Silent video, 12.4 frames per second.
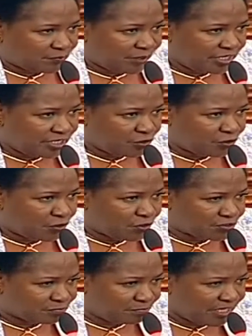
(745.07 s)
When he
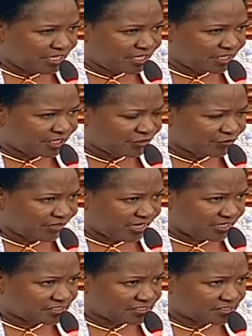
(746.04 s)
calls me
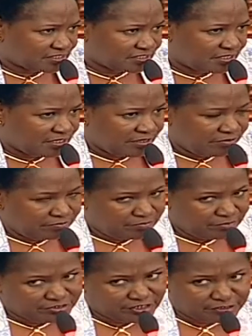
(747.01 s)
ignorant,
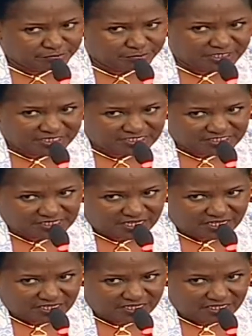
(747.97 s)
Mr. Speaker,
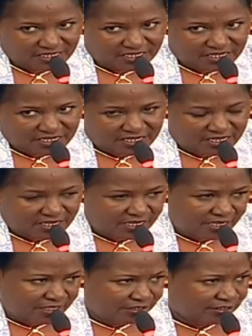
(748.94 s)
sir,
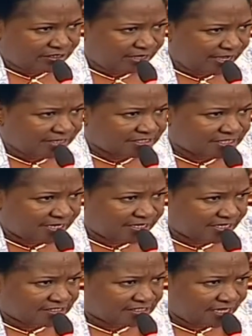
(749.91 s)
I can't
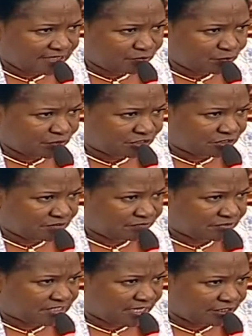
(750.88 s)
understand which
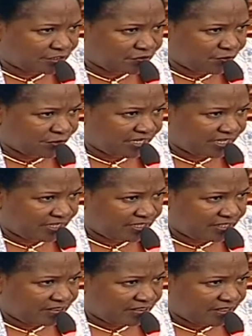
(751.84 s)
standing order
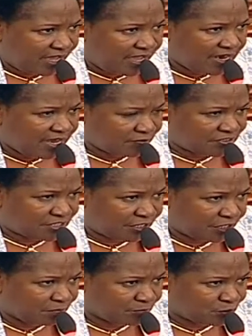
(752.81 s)
allows
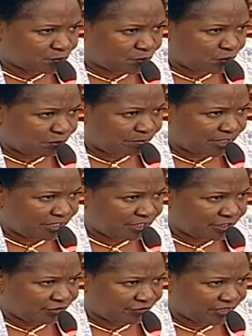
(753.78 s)
him to call me
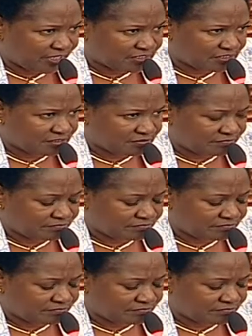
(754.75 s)
ignorant.